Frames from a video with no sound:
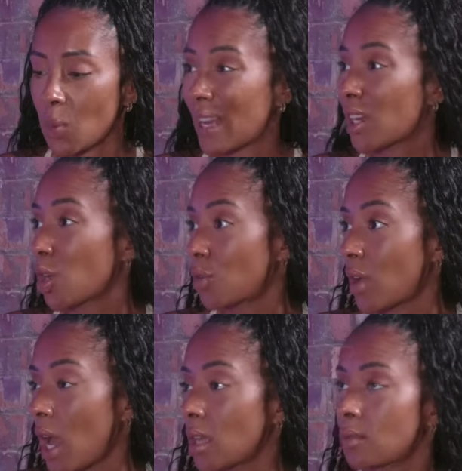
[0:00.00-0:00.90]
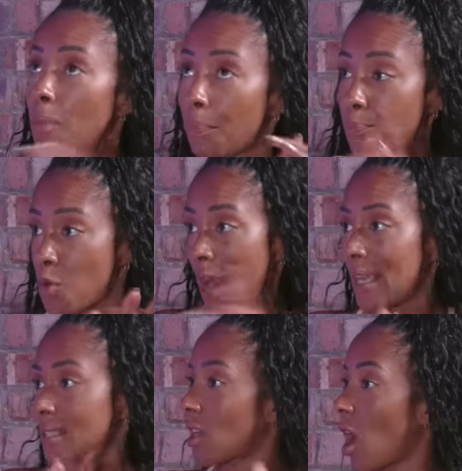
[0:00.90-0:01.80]
So we had Laura,
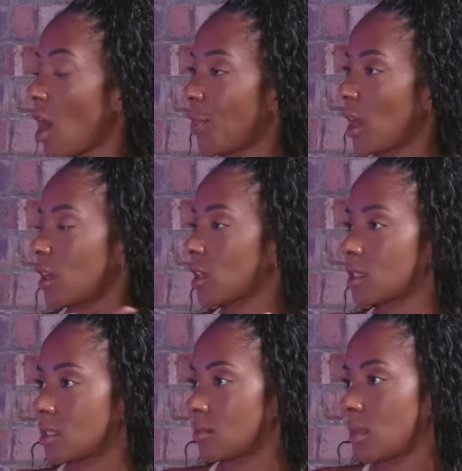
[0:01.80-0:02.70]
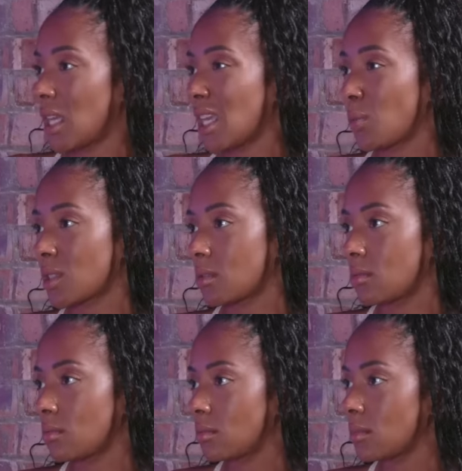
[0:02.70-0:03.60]
Brackets, and Arthur because he was He's
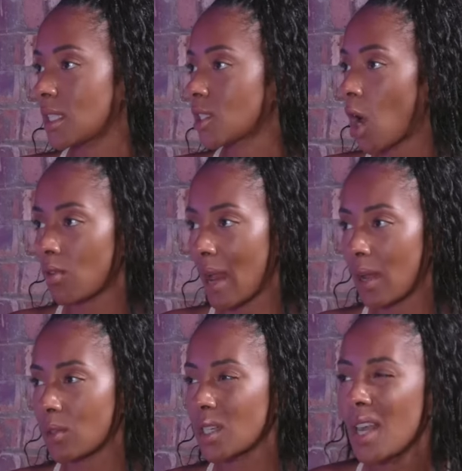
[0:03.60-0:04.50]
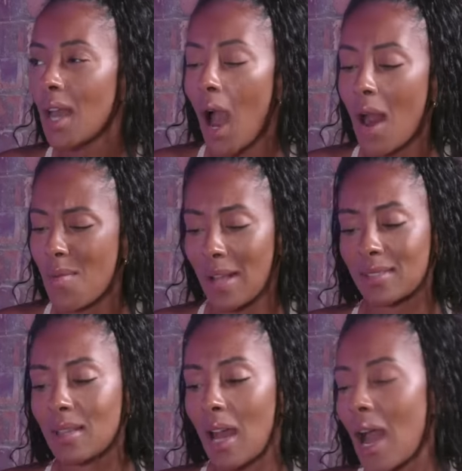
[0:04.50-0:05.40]
not around. He's not around. I,
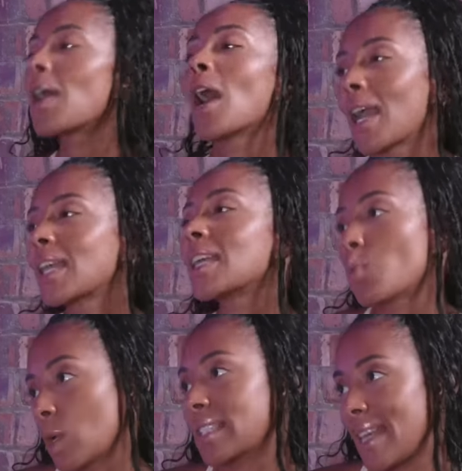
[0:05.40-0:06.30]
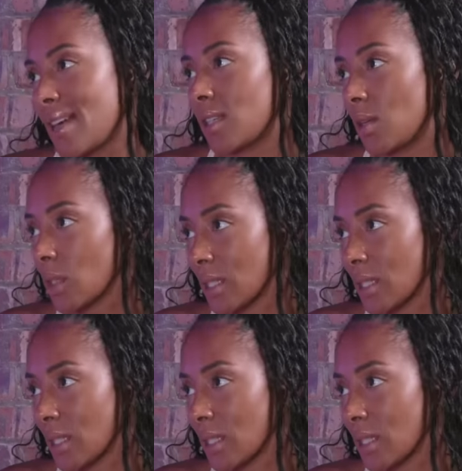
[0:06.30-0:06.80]
I I, he was ill. He